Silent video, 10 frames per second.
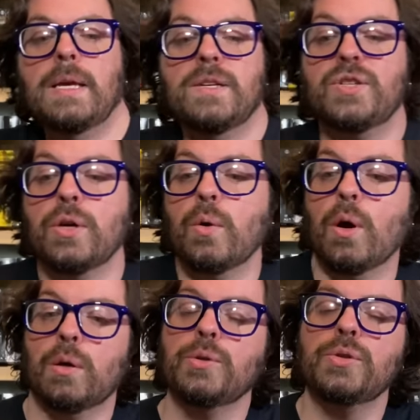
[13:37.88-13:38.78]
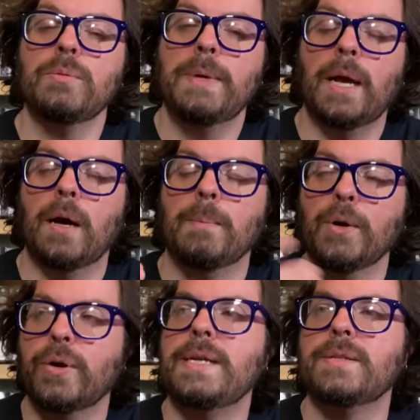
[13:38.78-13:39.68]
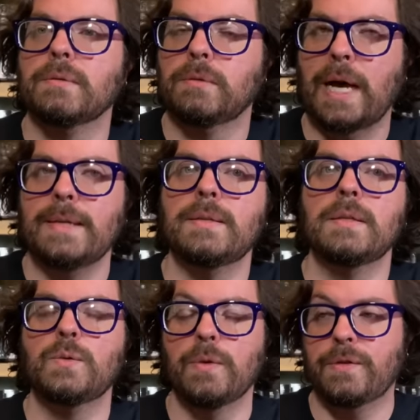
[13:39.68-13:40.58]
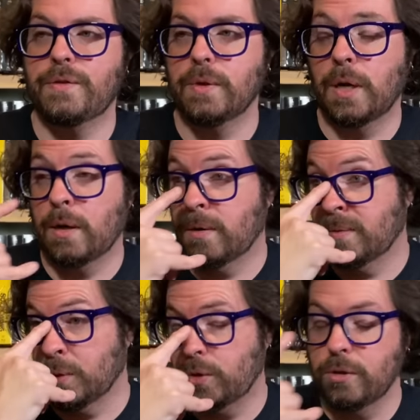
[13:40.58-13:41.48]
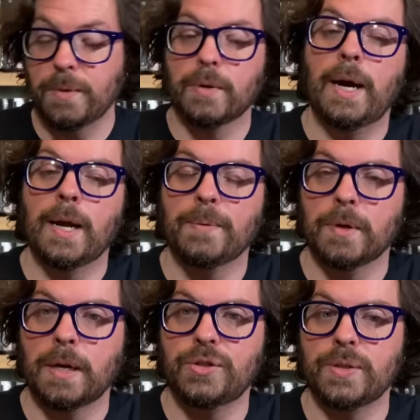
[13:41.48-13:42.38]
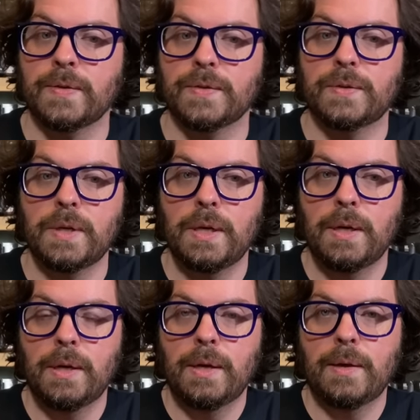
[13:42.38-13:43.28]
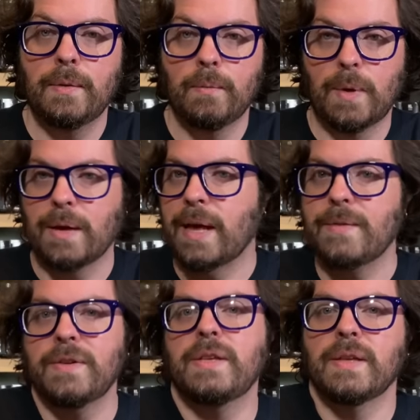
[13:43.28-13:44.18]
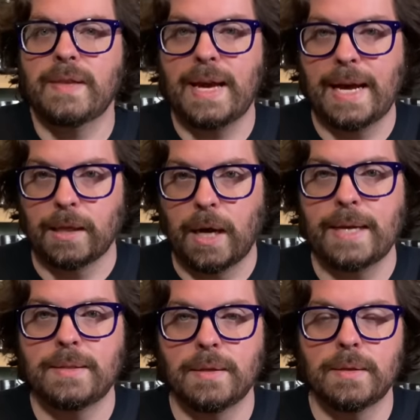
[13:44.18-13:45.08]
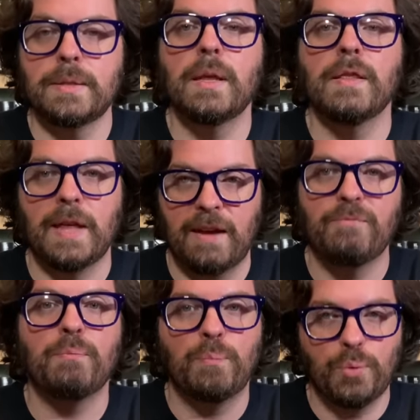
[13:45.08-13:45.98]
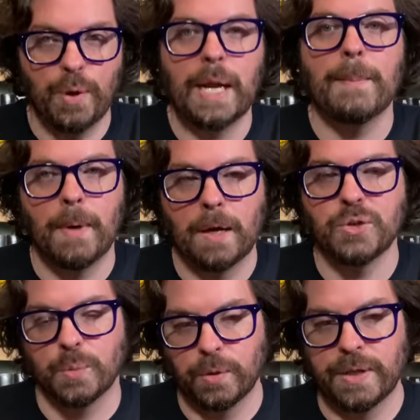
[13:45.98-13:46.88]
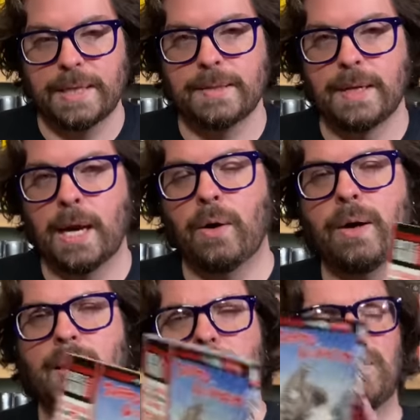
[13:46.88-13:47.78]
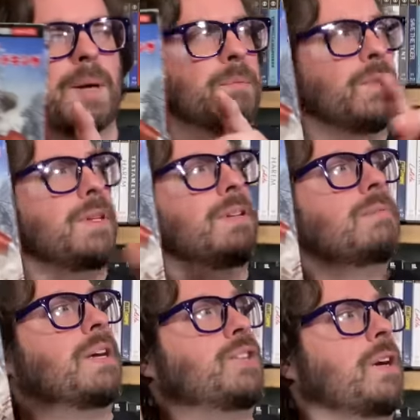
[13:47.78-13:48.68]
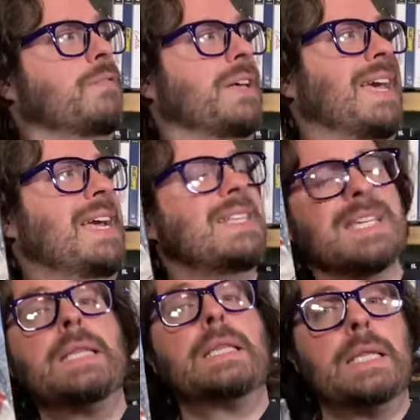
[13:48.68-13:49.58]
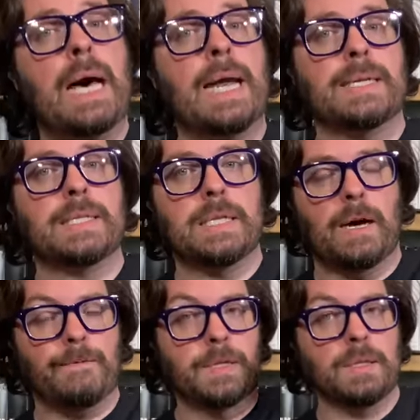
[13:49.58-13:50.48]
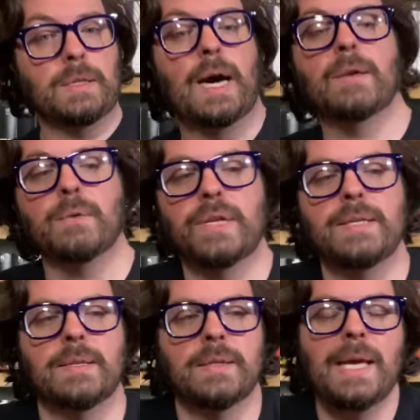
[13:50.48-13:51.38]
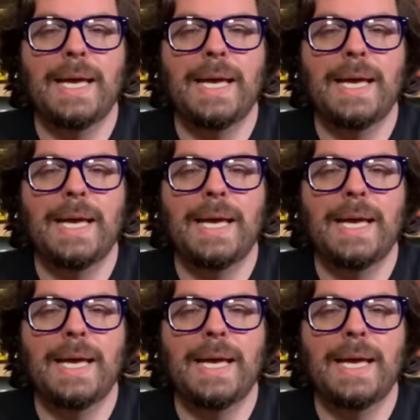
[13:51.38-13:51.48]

So Ultraman, Mill Creek's licensed with Tsuburaya Productions. Everything that they had licensed, they've pretty much released now. And I'm looking on my shelf, like, it's a lot of stuff. It's a lot of releases.